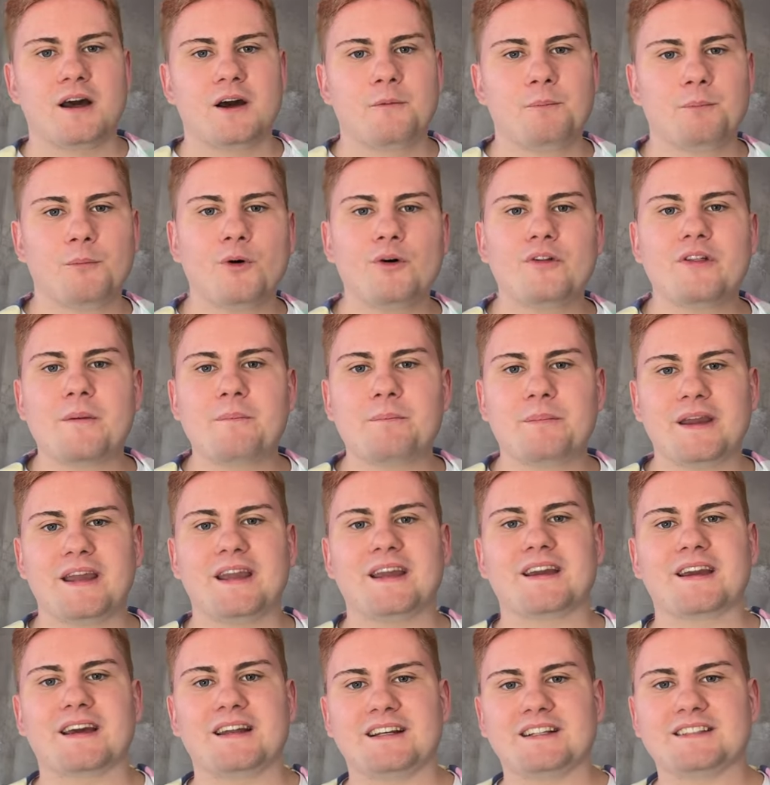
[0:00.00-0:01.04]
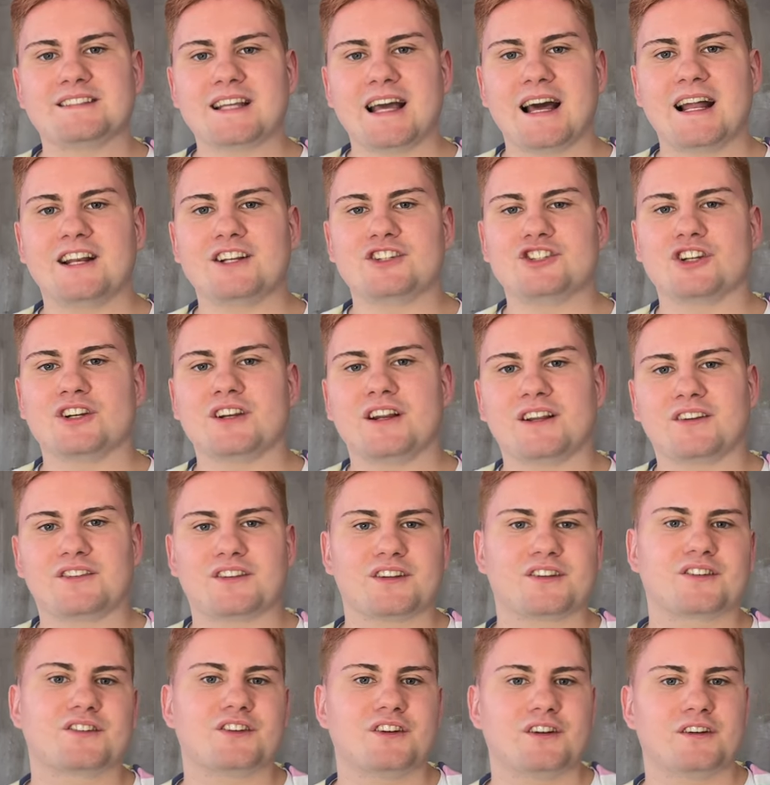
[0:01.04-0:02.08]
more than being an intelligent
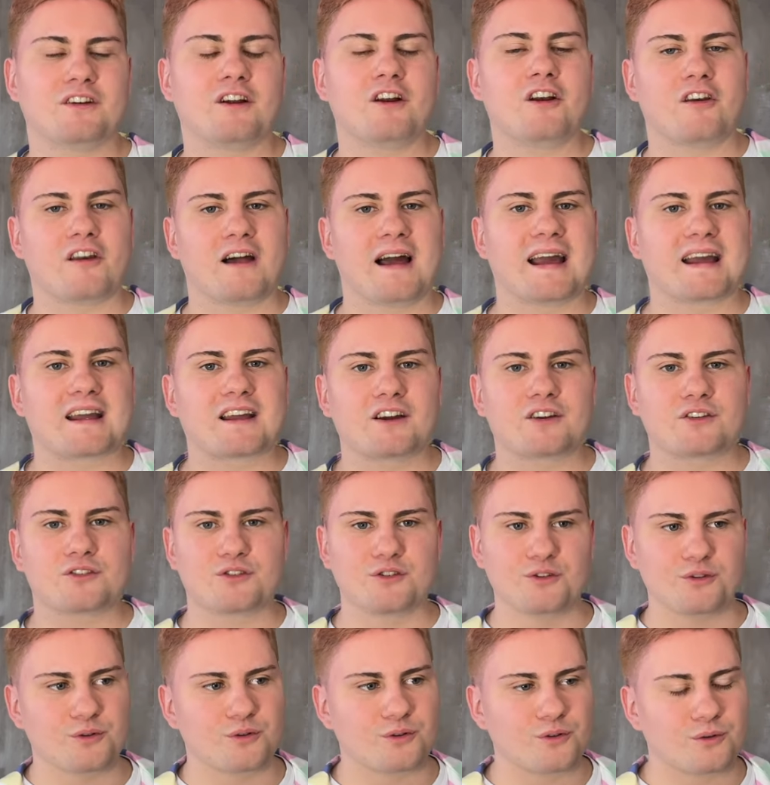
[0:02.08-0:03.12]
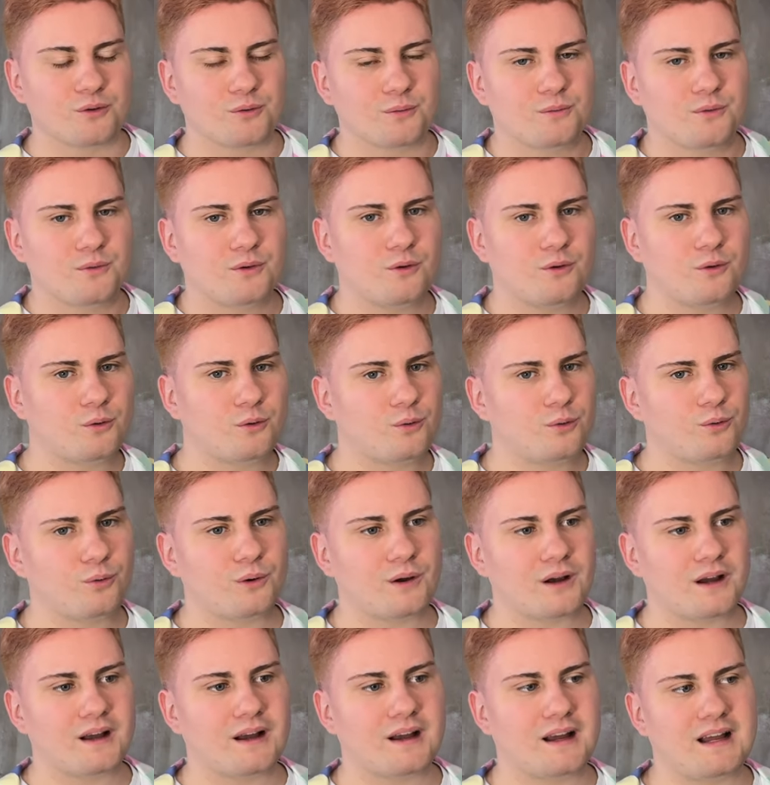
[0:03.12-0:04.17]
assistant like Google or
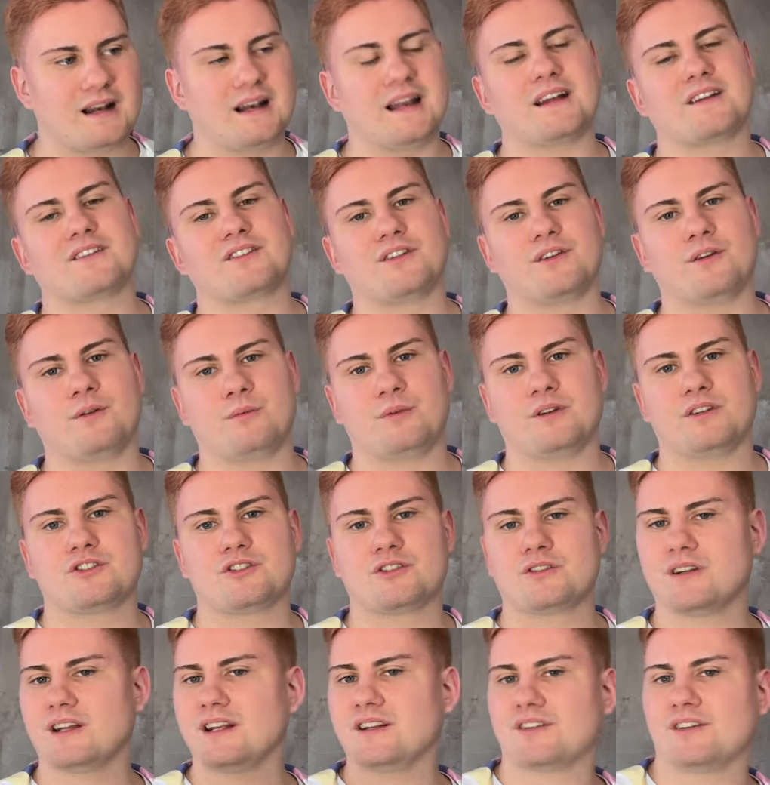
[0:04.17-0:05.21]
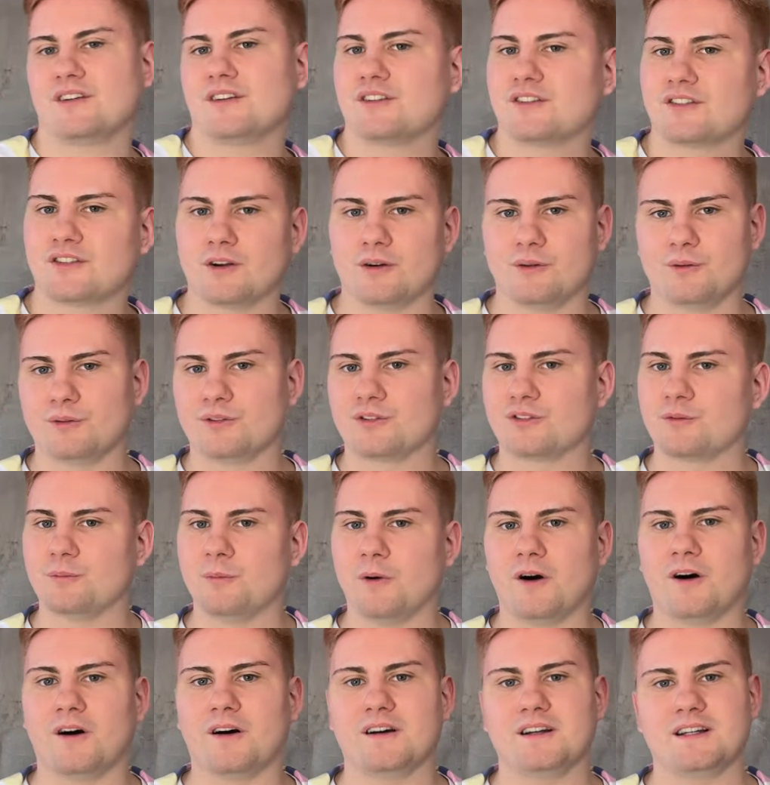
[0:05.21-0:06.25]
Alexa, which isn't so
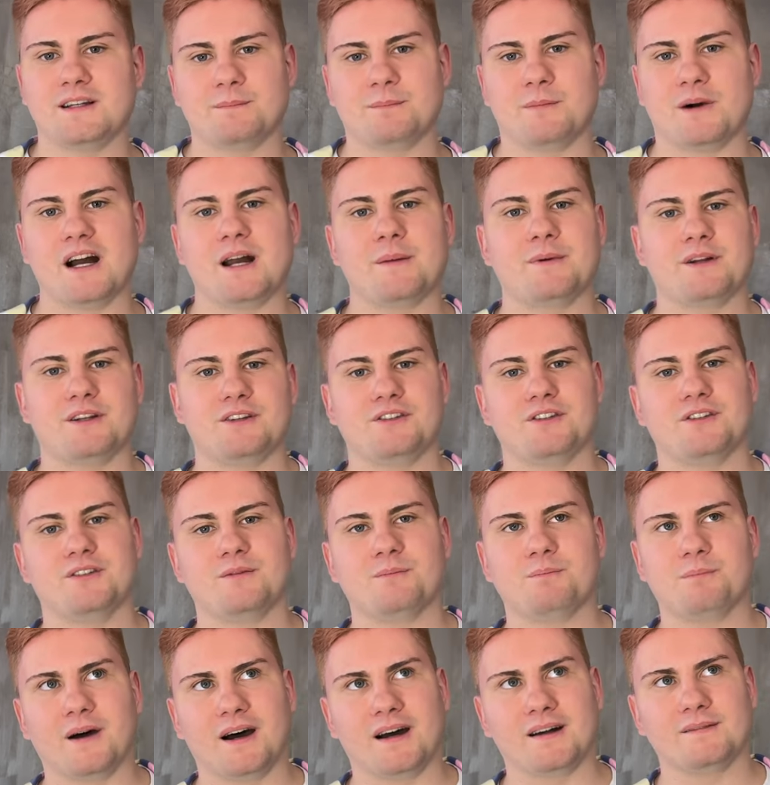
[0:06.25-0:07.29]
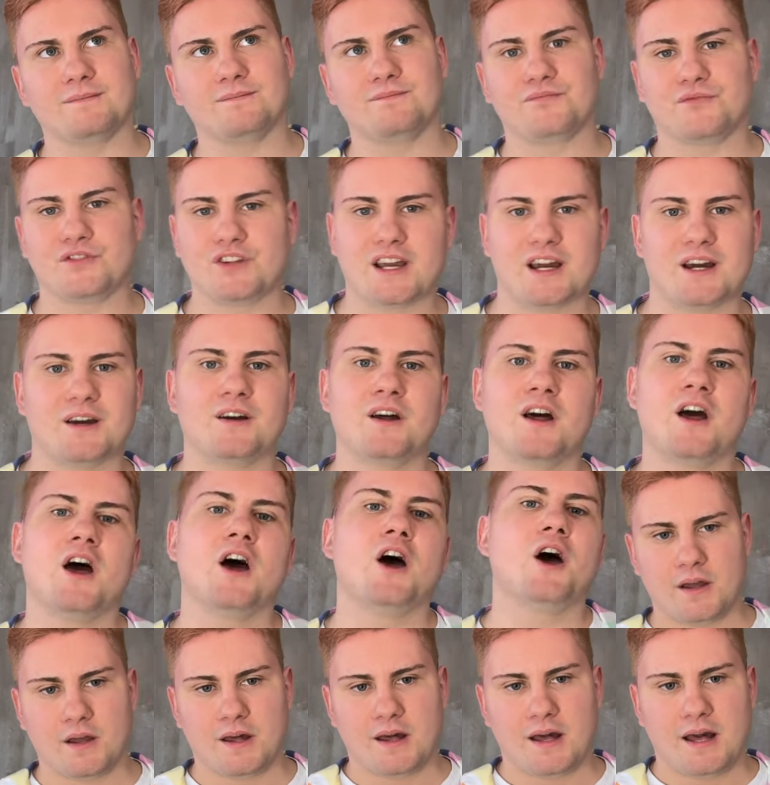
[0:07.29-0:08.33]
smart in my opinion, but yeah.
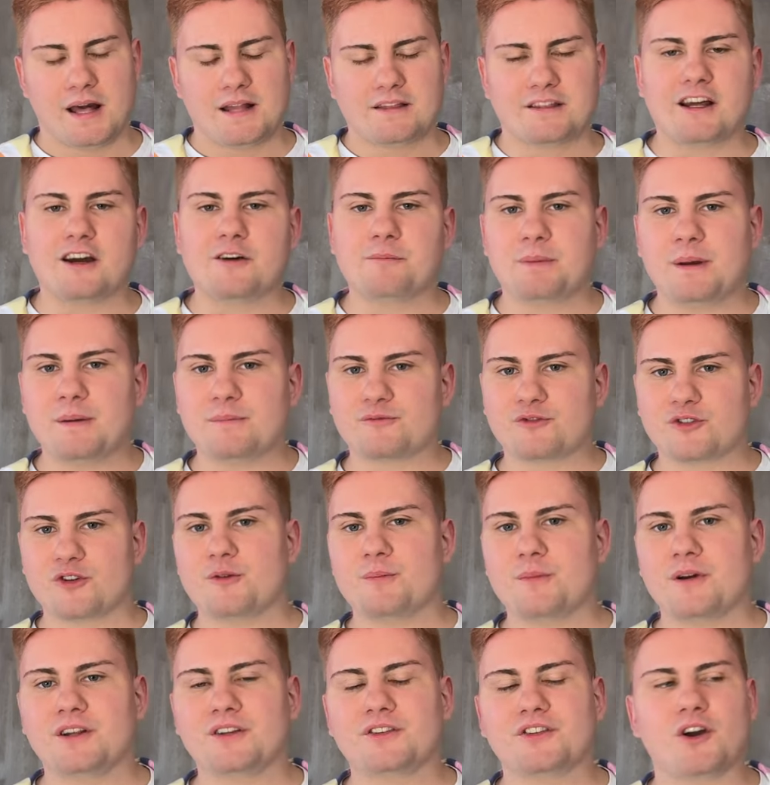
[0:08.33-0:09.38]
There have been rumours